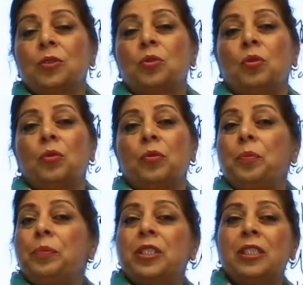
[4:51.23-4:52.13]
So
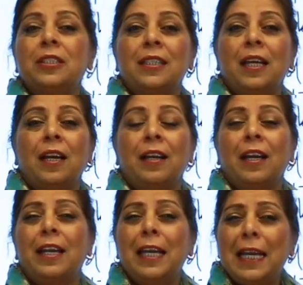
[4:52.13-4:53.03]
children are
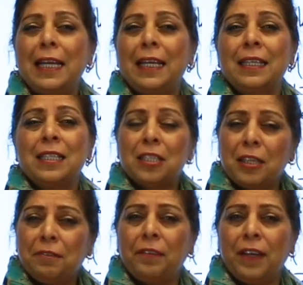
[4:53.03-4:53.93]
really
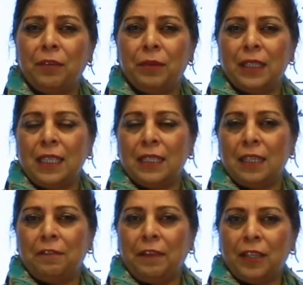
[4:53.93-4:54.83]
suffering with these
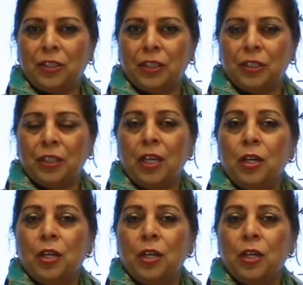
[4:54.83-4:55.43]
infections.